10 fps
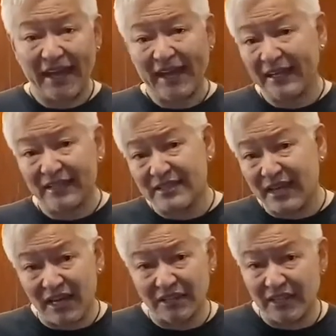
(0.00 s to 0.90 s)
And
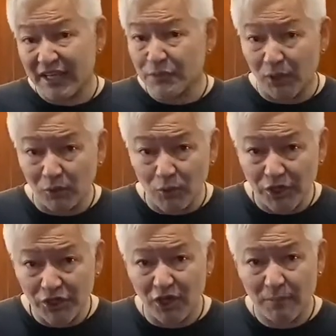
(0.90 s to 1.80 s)
uh, the next model
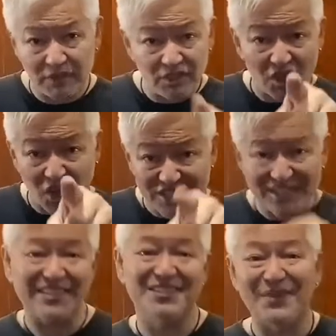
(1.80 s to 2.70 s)
workshop, you
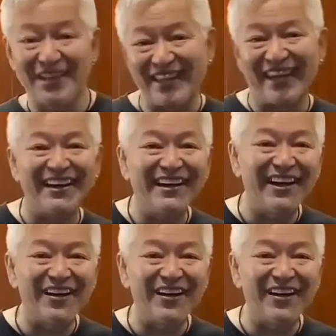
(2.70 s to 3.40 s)
guys need to be there.